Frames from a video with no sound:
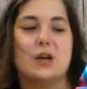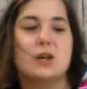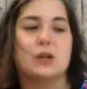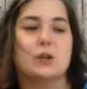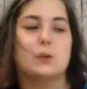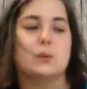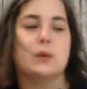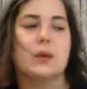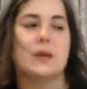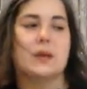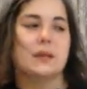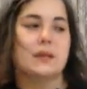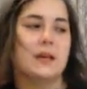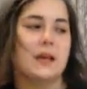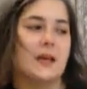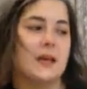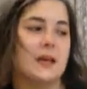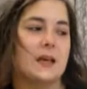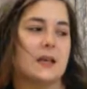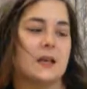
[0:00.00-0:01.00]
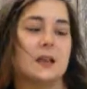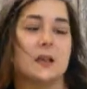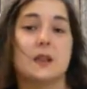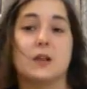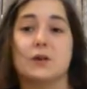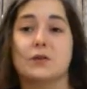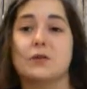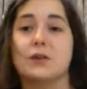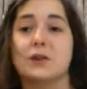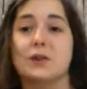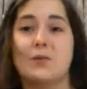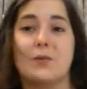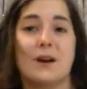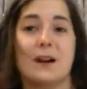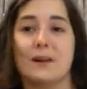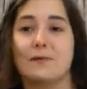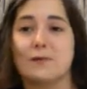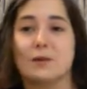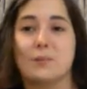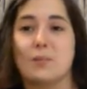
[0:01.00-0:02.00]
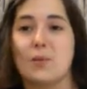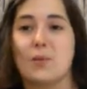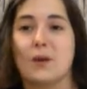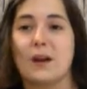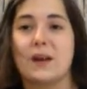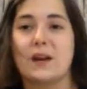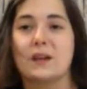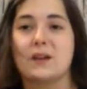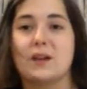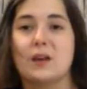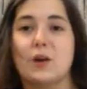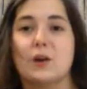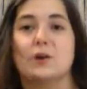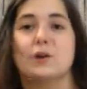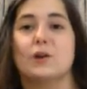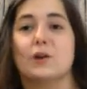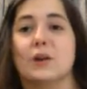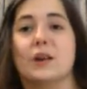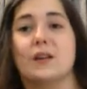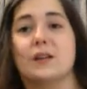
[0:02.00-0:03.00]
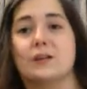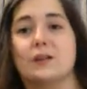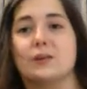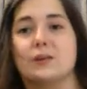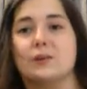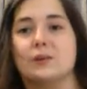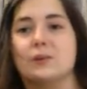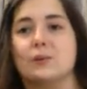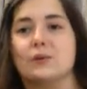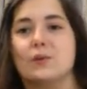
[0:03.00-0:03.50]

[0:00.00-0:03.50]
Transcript: You can get literally whatever print you're into.